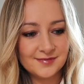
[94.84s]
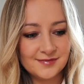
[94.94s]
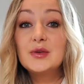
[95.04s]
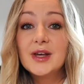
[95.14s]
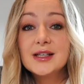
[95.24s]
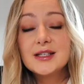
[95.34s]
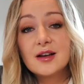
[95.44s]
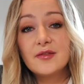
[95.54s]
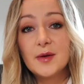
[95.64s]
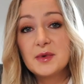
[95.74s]
You then need to
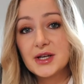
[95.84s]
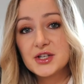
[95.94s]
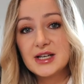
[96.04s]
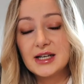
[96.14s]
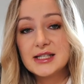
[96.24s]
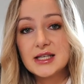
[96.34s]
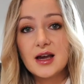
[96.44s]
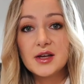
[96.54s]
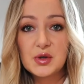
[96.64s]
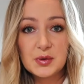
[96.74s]
confirm your nationality,
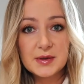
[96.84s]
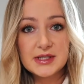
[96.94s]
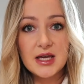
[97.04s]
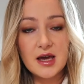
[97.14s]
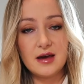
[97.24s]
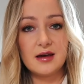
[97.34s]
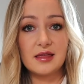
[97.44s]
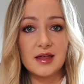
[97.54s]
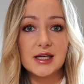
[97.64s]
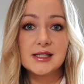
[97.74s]
and you will see here
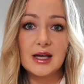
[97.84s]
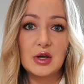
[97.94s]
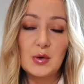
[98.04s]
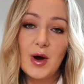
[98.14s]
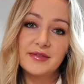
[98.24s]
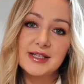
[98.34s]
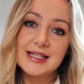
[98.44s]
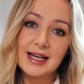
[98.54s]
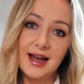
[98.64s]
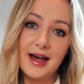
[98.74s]
that you have to
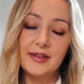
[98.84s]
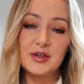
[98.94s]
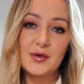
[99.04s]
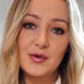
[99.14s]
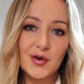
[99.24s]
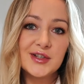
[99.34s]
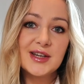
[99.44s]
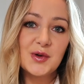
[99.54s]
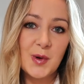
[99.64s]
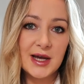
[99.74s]
declare that you're not a
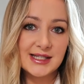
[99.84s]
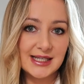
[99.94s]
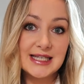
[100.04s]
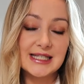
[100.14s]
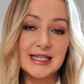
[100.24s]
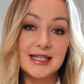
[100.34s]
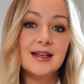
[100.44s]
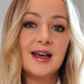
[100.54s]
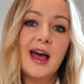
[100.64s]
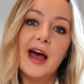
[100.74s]
U S citizen.
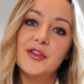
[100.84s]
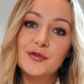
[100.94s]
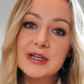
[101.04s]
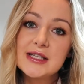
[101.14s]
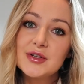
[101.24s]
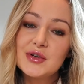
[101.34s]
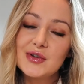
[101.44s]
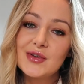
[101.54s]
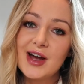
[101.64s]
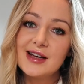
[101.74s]
And the reason you
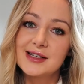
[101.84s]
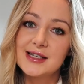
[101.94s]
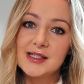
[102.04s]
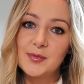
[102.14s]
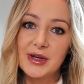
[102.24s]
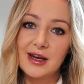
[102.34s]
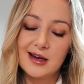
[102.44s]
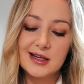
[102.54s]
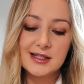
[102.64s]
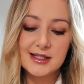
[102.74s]
do that is
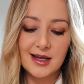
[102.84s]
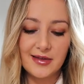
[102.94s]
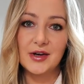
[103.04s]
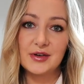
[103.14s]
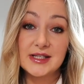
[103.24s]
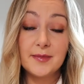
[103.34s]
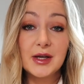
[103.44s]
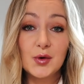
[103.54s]
because there is something